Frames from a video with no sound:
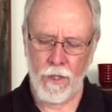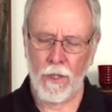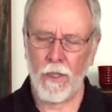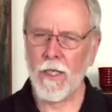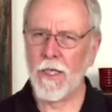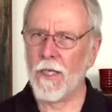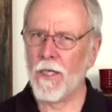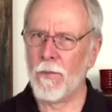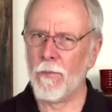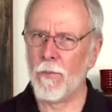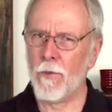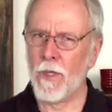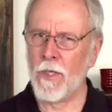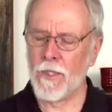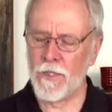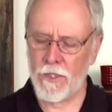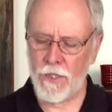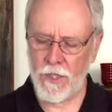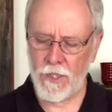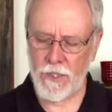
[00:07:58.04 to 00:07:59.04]
Lincoln
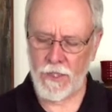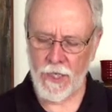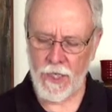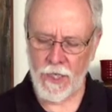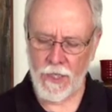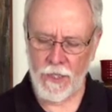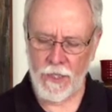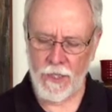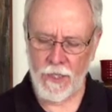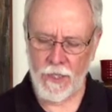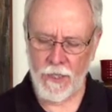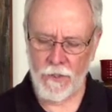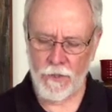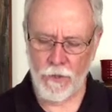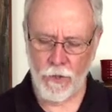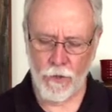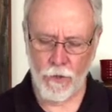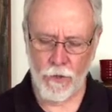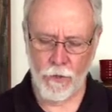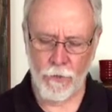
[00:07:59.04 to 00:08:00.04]
brings these ideas
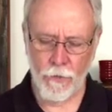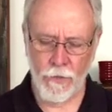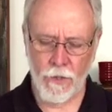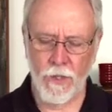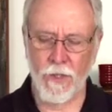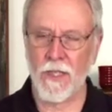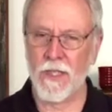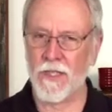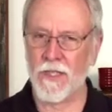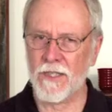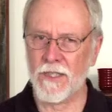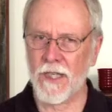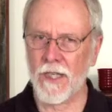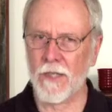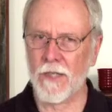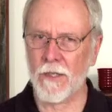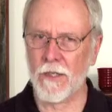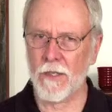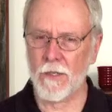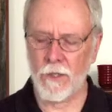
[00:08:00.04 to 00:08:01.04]
home in
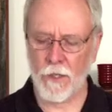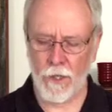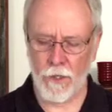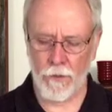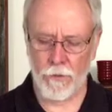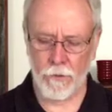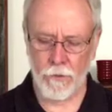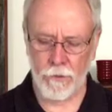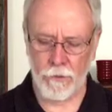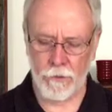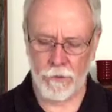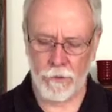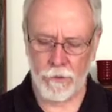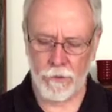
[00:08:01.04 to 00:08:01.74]
second inaugural.